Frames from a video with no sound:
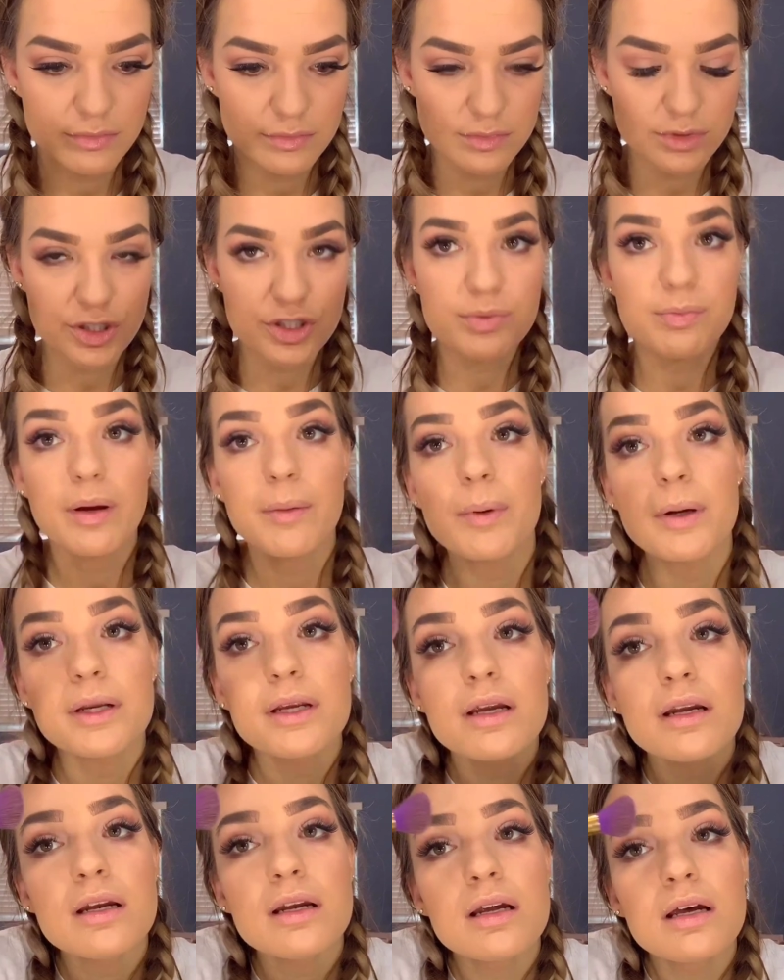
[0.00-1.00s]
It's just my
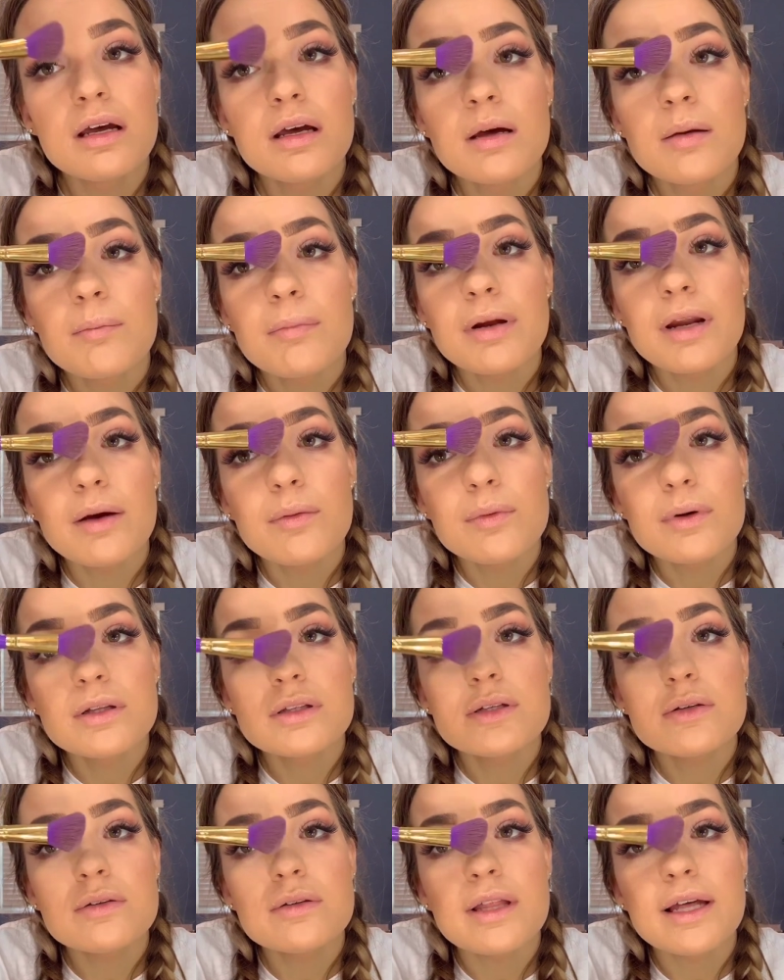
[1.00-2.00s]
opinion, but I will
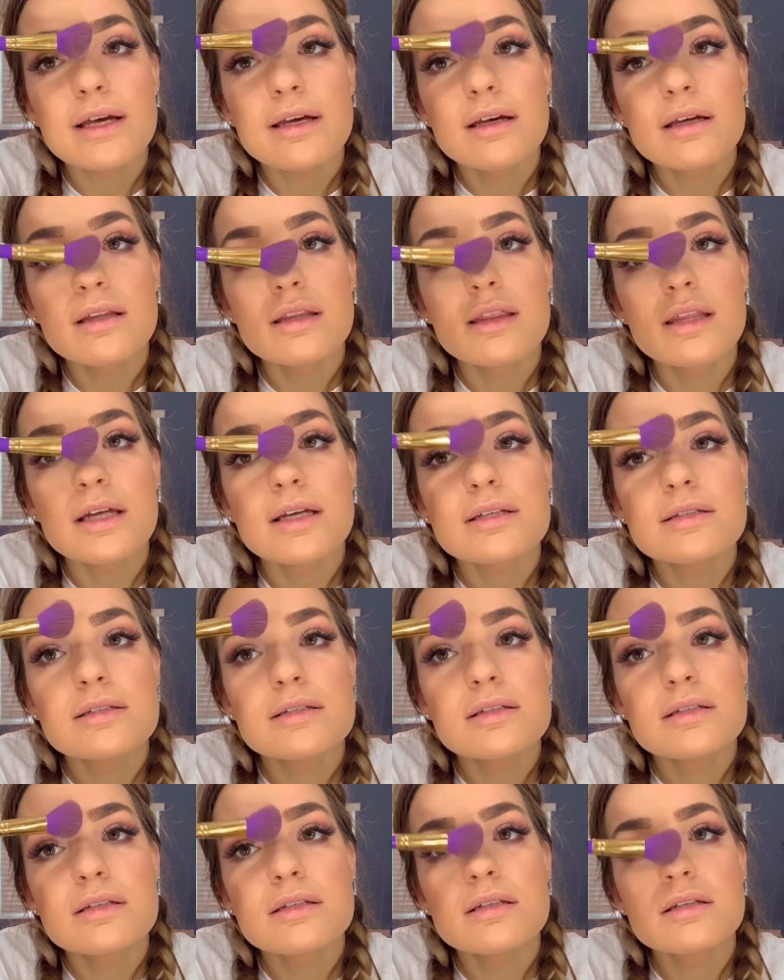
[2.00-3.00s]
do like
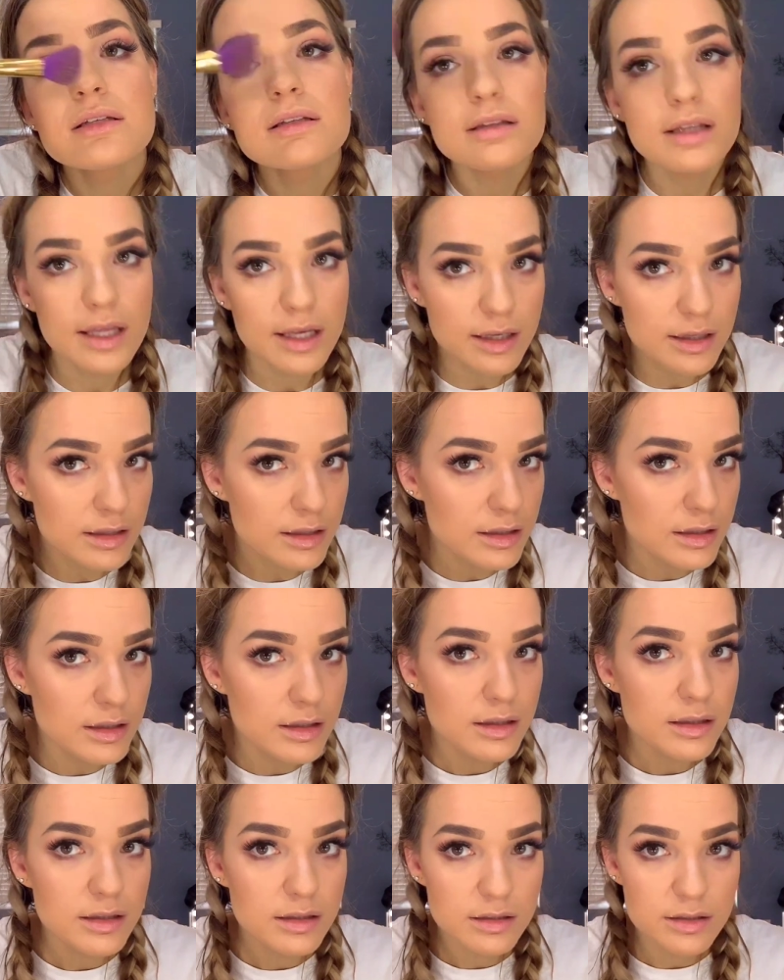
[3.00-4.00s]
this, like,
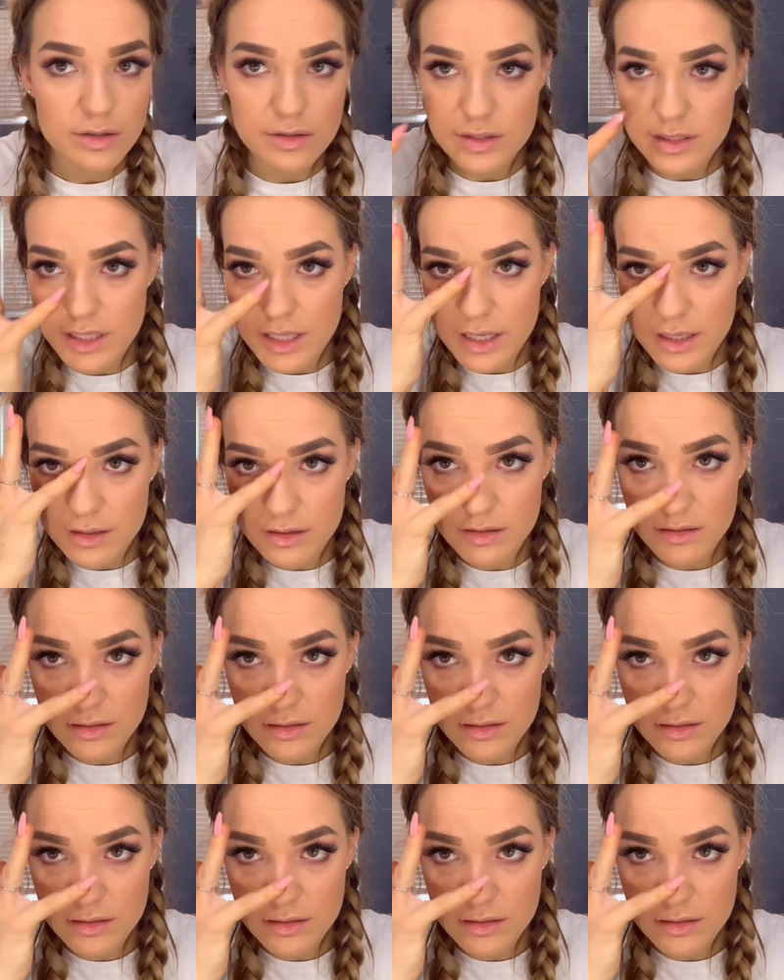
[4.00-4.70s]
you see that?